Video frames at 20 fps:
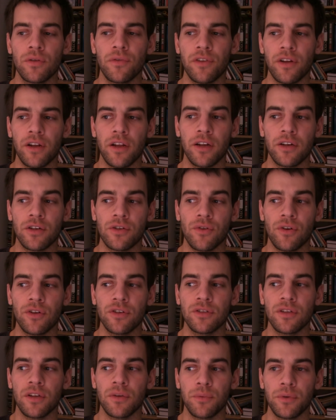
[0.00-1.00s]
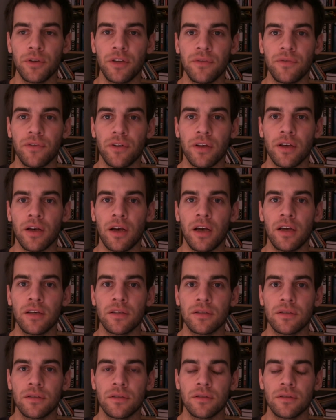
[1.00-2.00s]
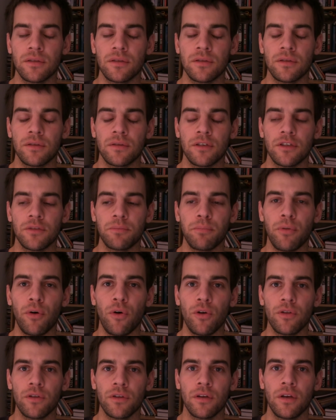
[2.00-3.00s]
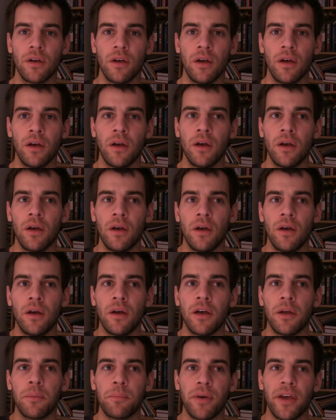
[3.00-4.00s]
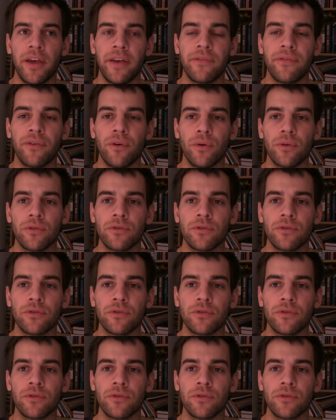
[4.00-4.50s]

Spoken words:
the electronics that we need for the car is bought and paid for.